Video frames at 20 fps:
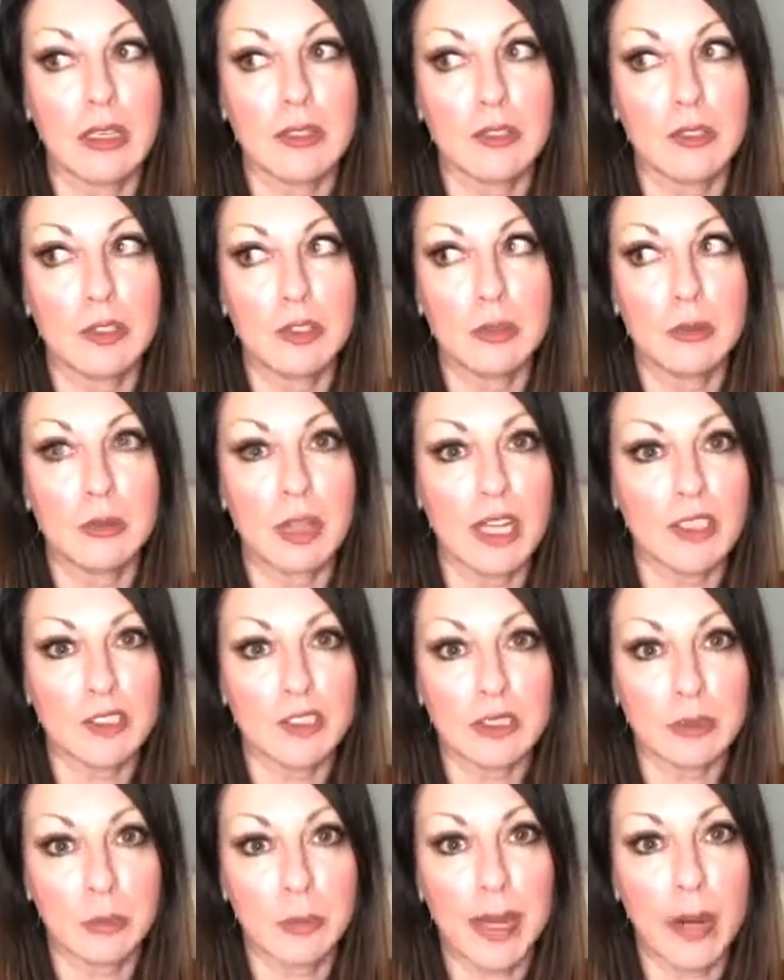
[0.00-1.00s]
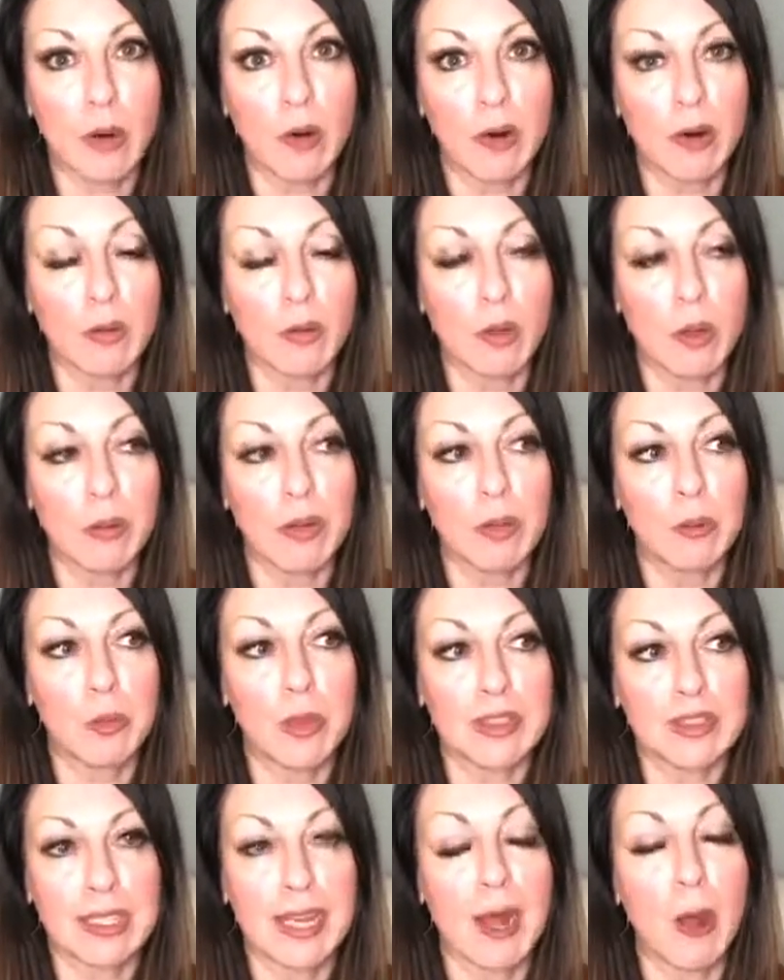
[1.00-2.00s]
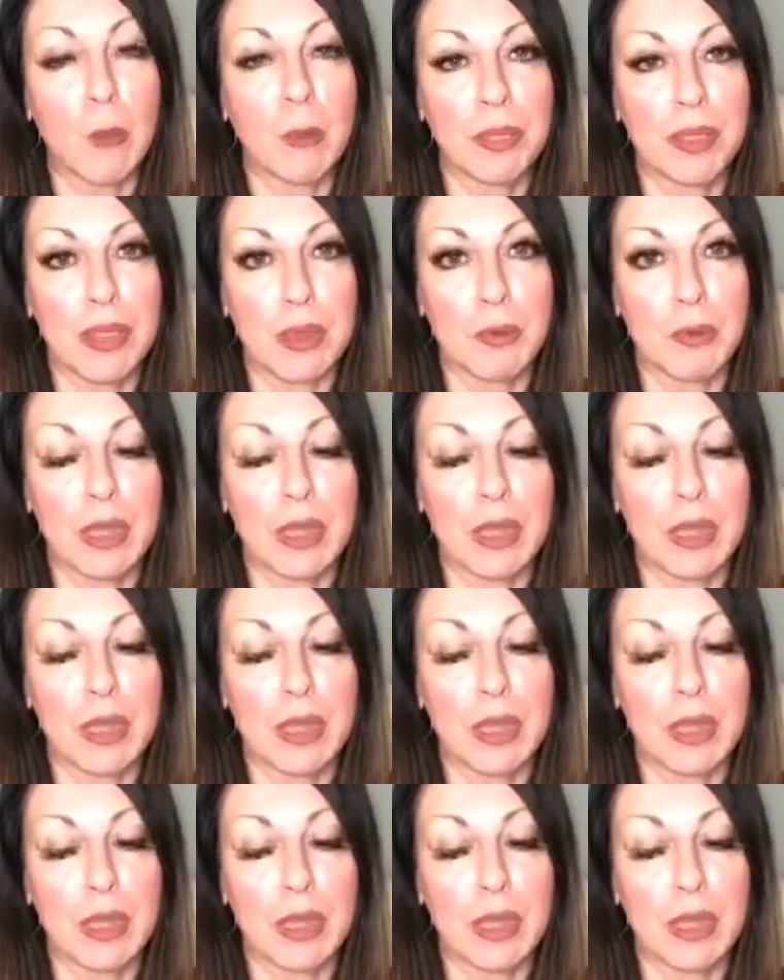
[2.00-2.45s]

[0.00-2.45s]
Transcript: to not just empower women, but to help them